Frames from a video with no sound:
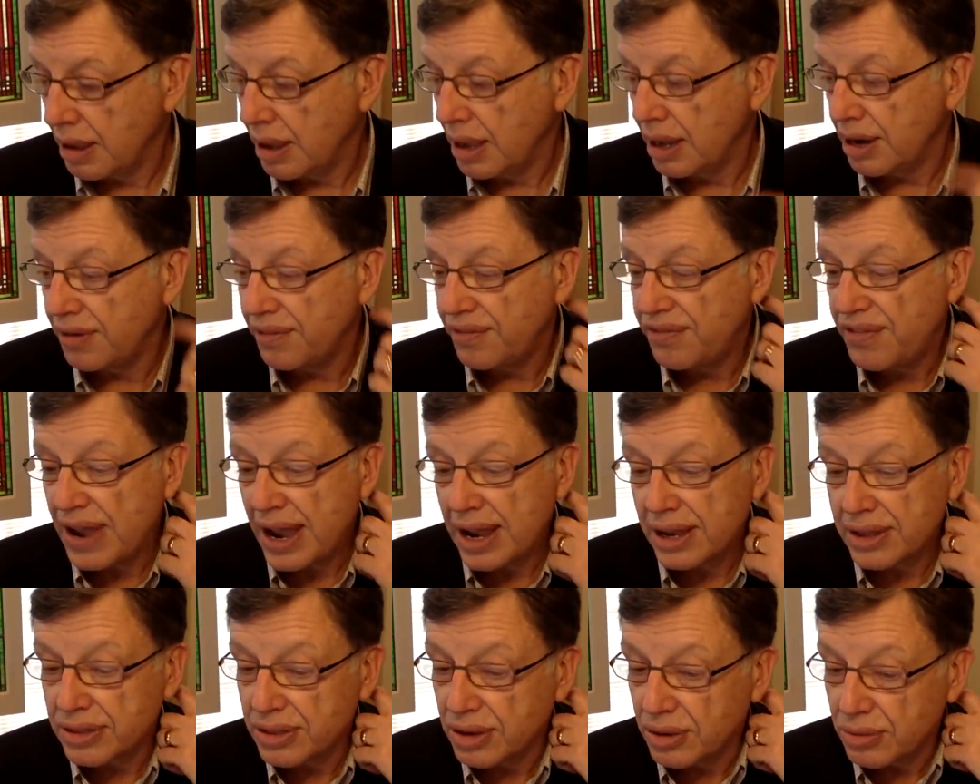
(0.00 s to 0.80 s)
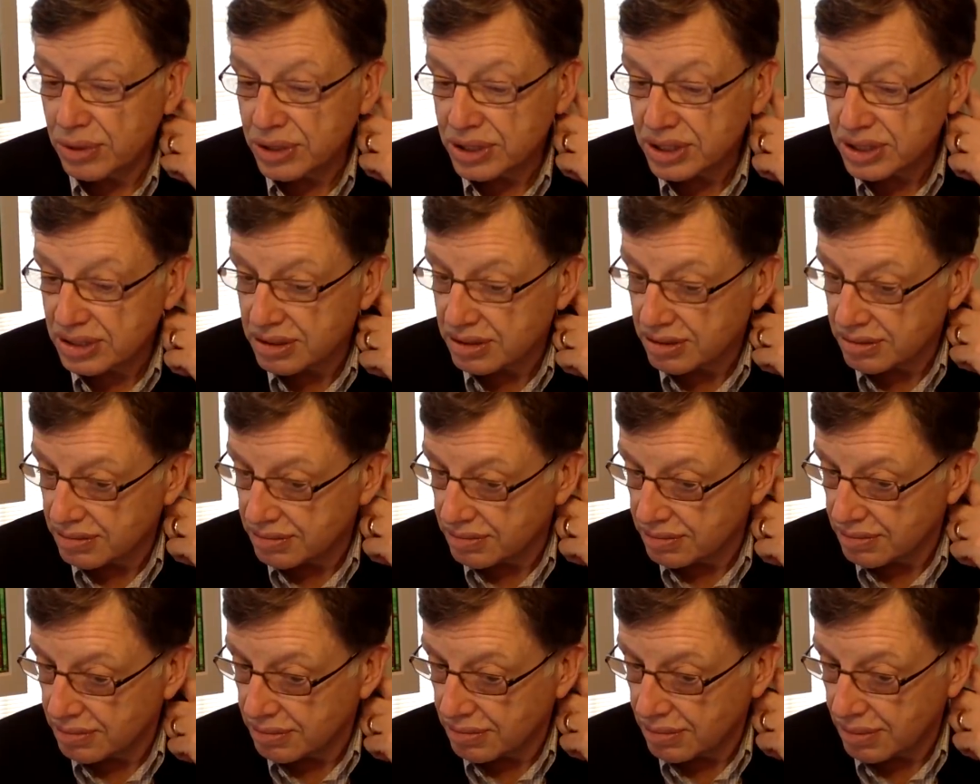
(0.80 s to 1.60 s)
And in fact, there was
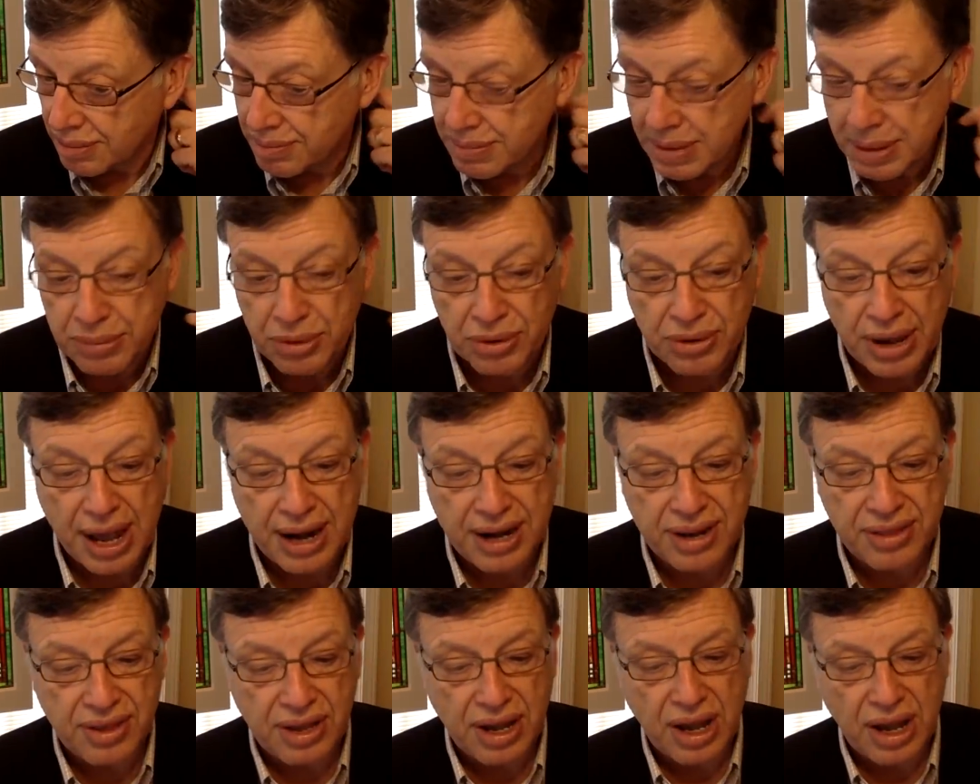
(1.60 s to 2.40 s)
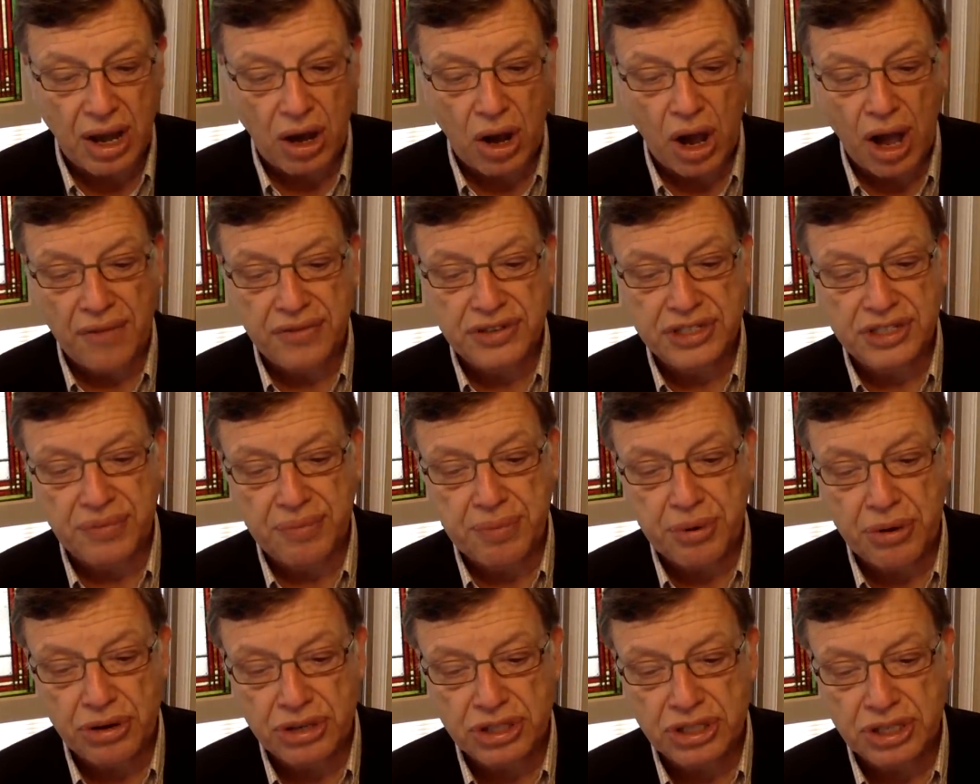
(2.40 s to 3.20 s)
a memo out of the Office
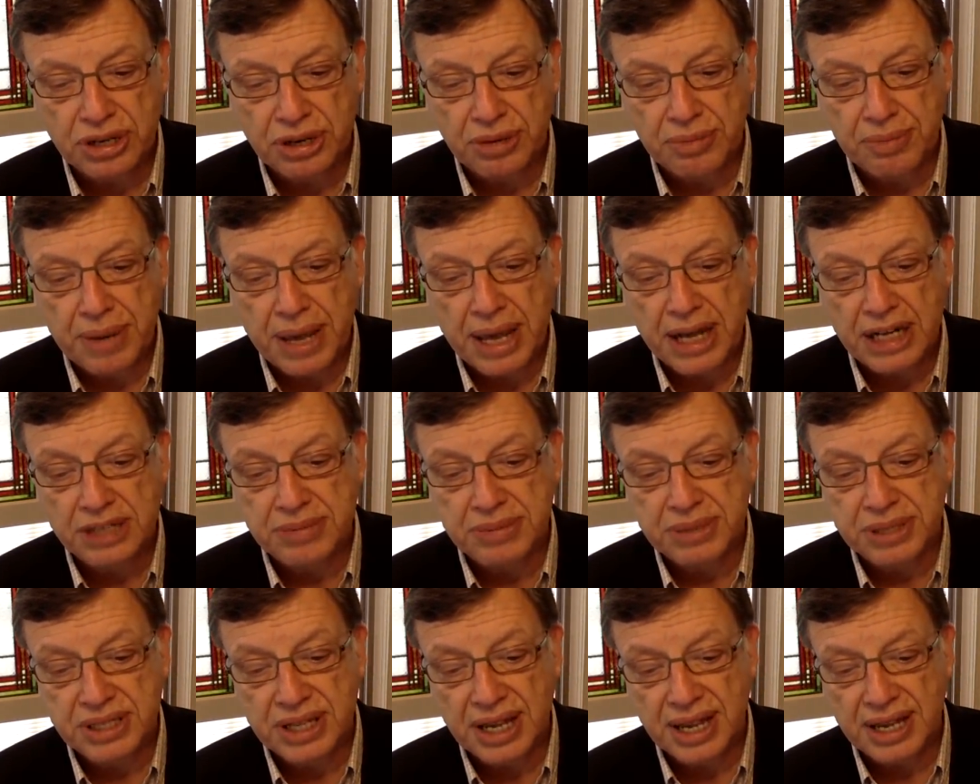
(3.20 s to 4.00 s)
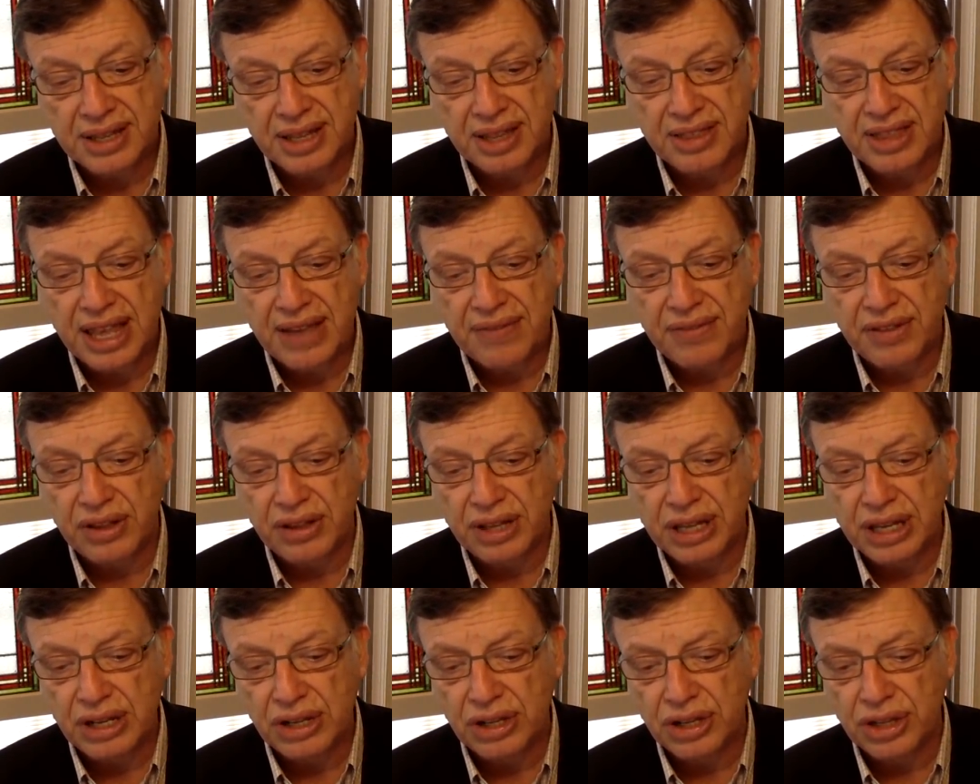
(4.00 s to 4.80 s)
of Personnel Management saying that they have the
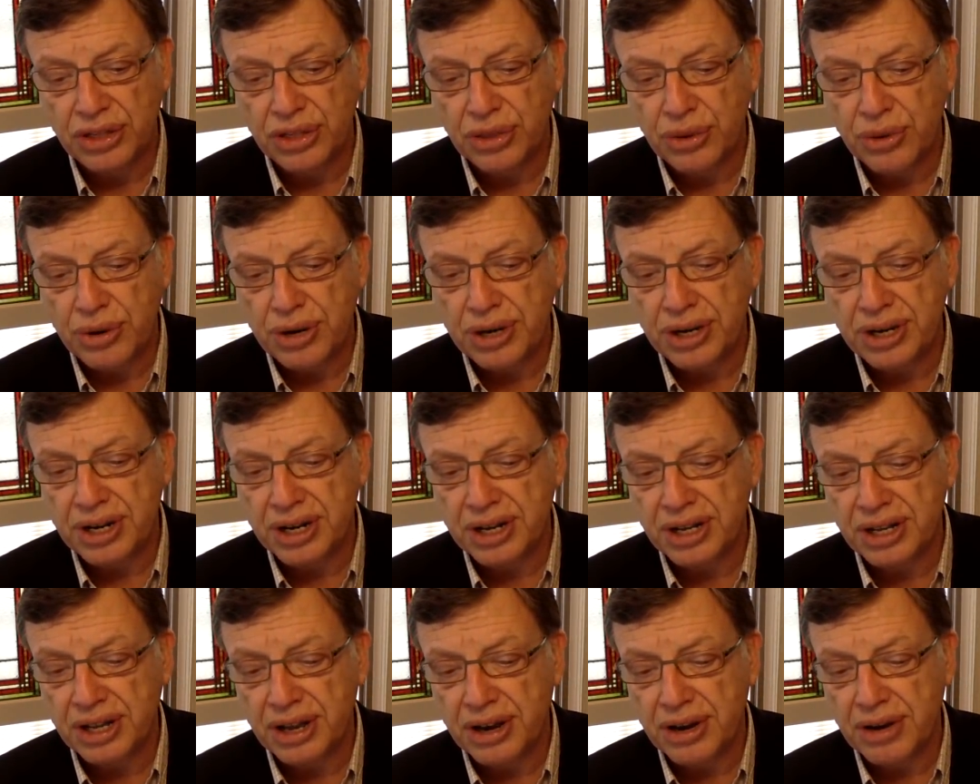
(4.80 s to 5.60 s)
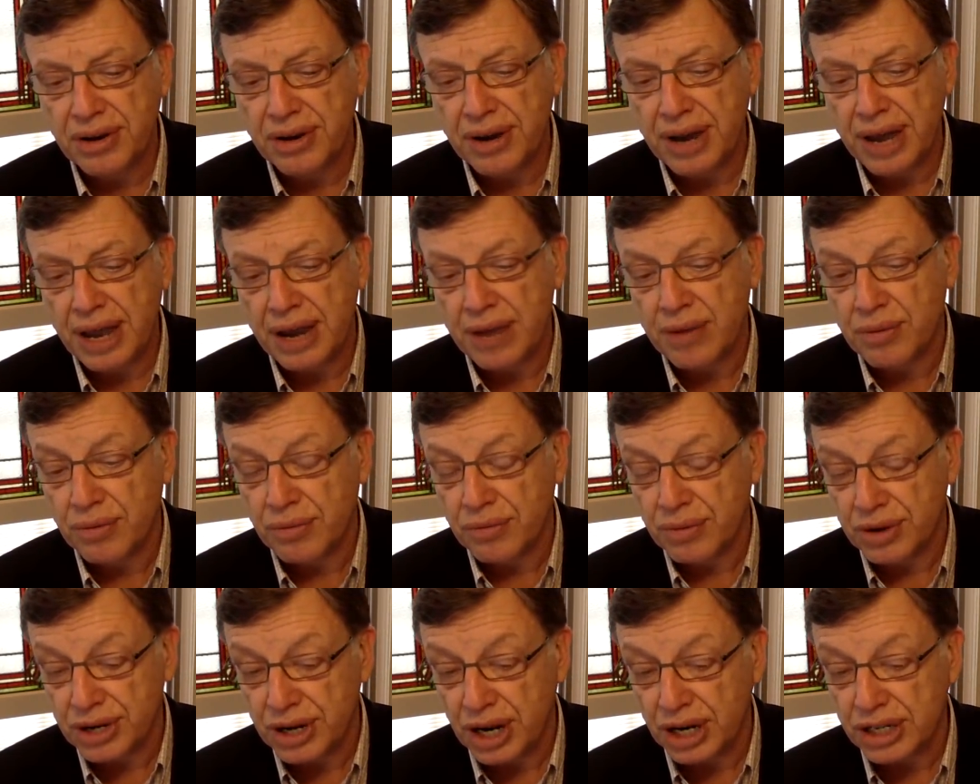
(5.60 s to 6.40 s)
legal authority to declare a
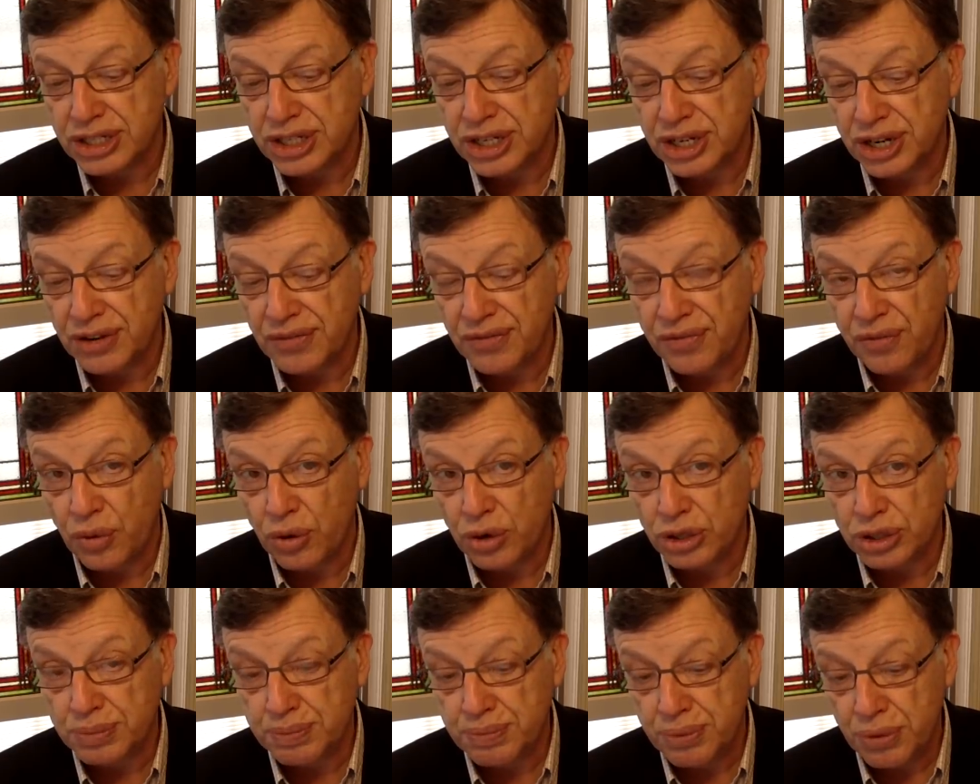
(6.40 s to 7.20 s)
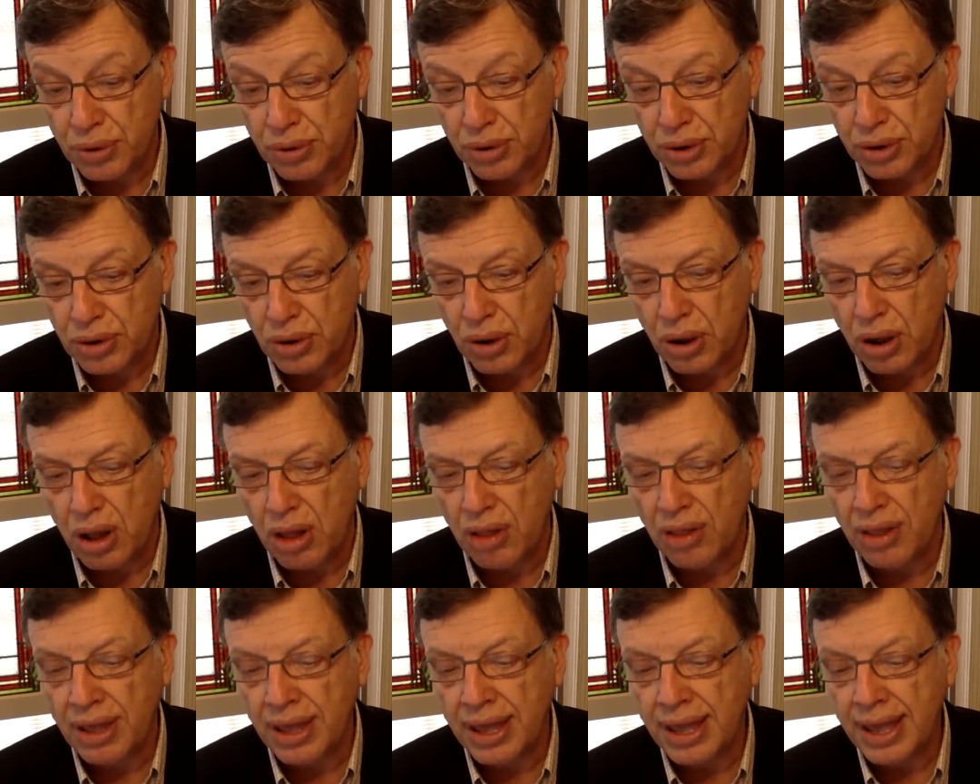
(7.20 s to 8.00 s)
reduction in force
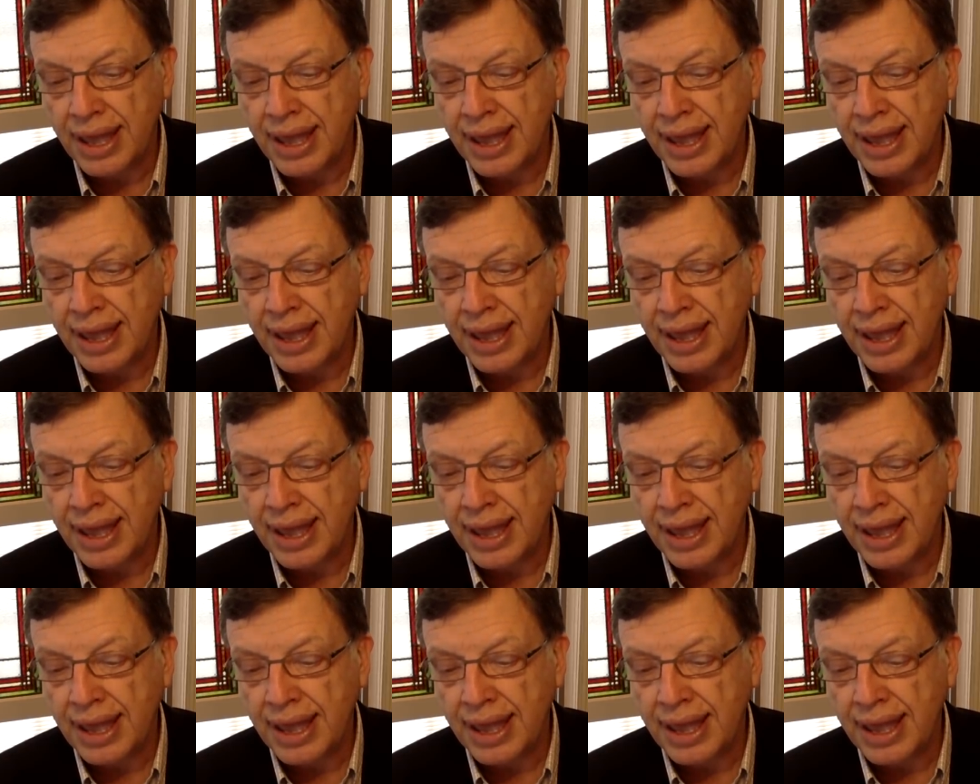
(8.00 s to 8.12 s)
protocol